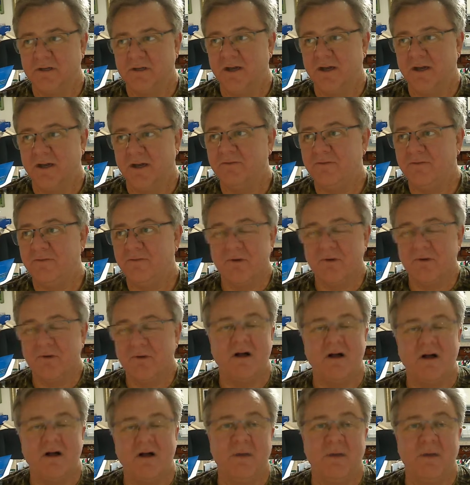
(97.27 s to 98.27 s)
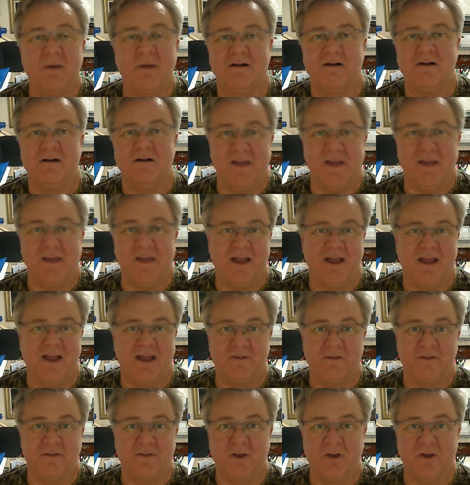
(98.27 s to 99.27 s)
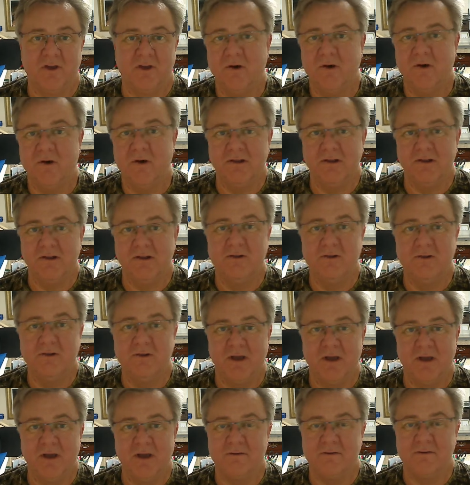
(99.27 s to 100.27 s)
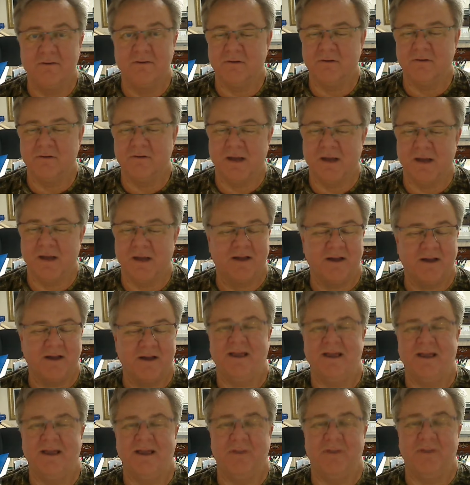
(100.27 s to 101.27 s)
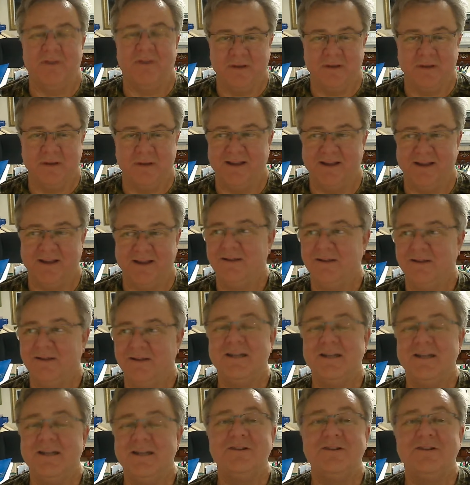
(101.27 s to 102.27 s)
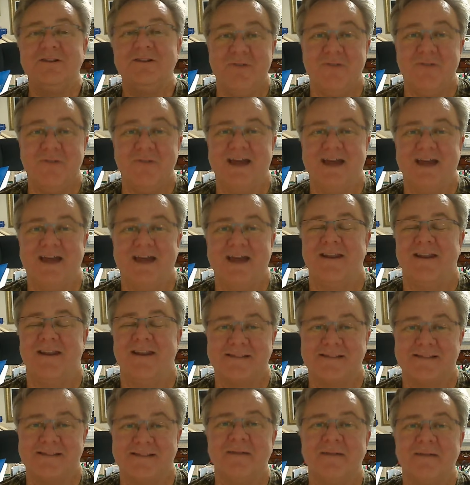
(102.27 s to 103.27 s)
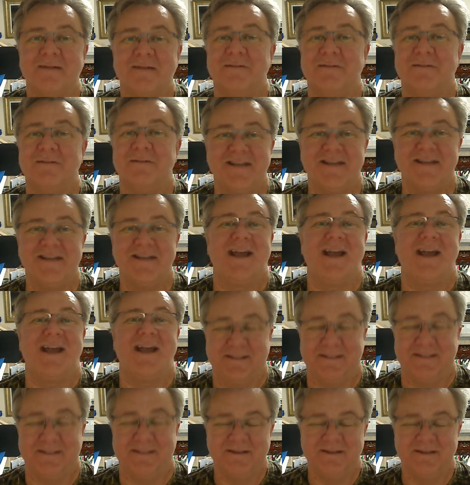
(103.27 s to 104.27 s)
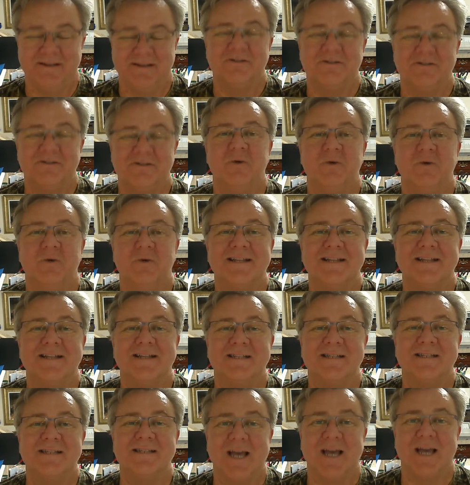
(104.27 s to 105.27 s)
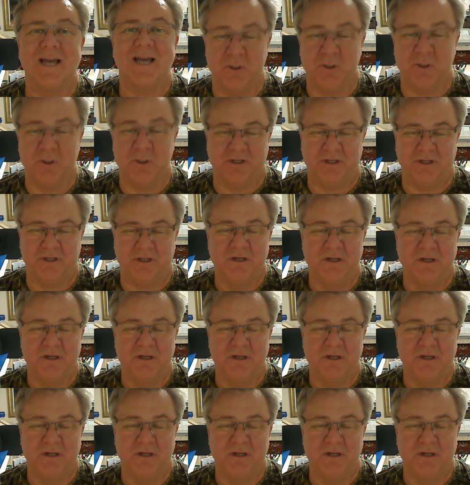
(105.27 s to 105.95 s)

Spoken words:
Now, if you call me on the 8th and say, oh, I need to do my interview, I'm not going to have any pity. You need to do that in the next couple of days so we can schedule it.